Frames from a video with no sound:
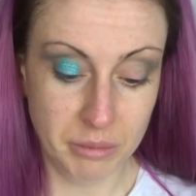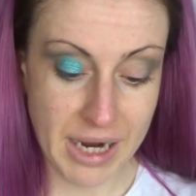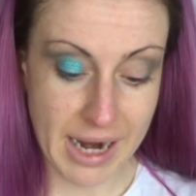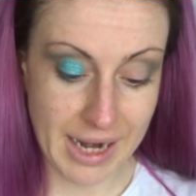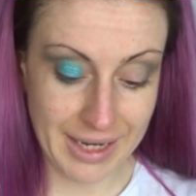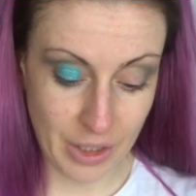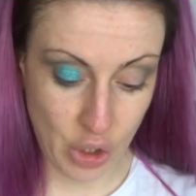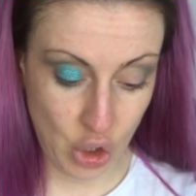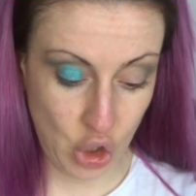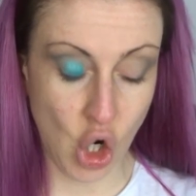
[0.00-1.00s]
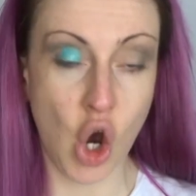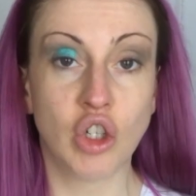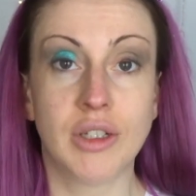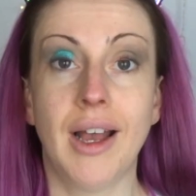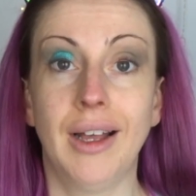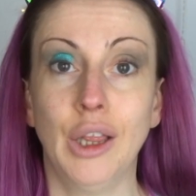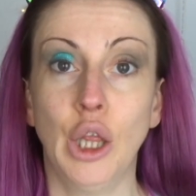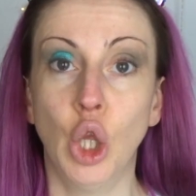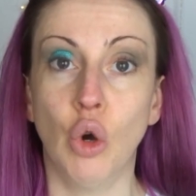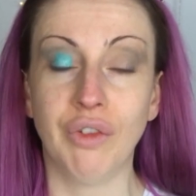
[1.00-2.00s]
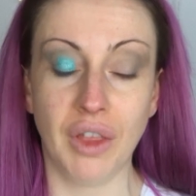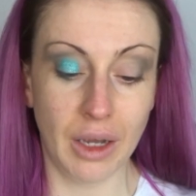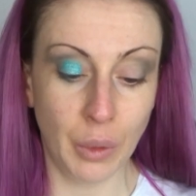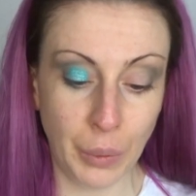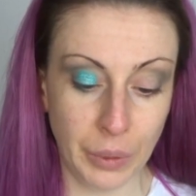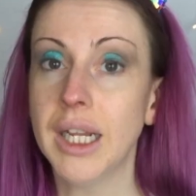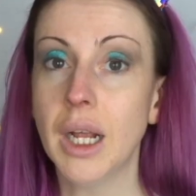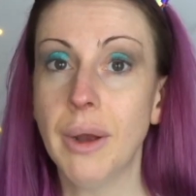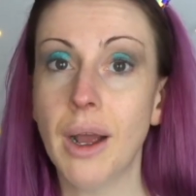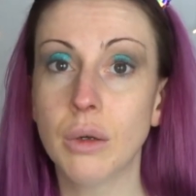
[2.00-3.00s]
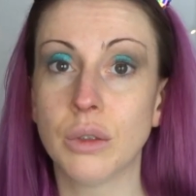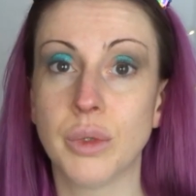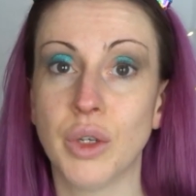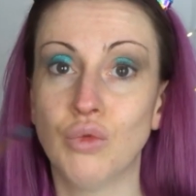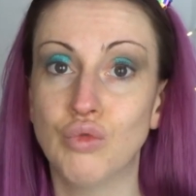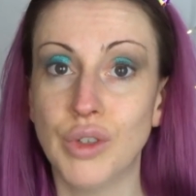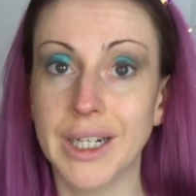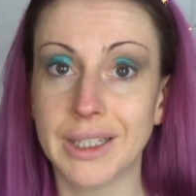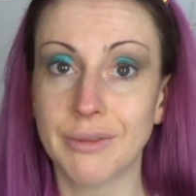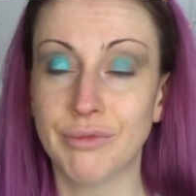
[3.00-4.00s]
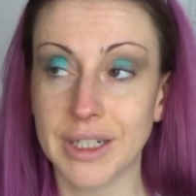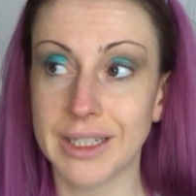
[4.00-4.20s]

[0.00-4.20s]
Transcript: My god, I love that. In our house, we can really